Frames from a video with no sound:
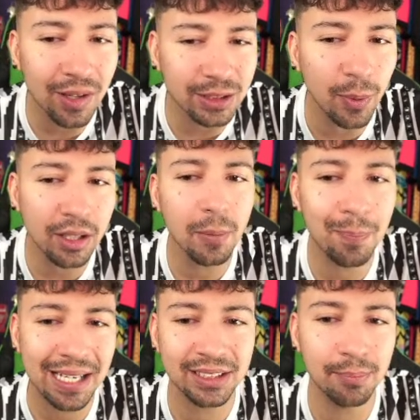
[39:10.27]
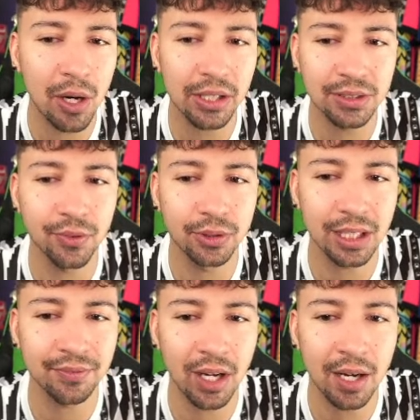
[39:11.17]
that's one of the better -4s
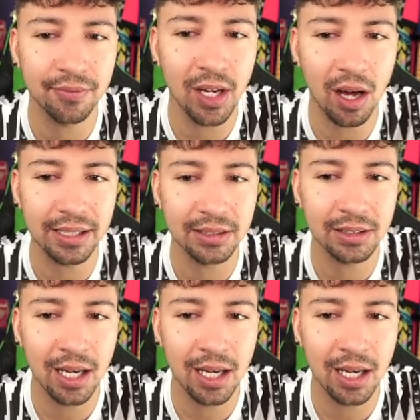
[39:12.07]
I've liked.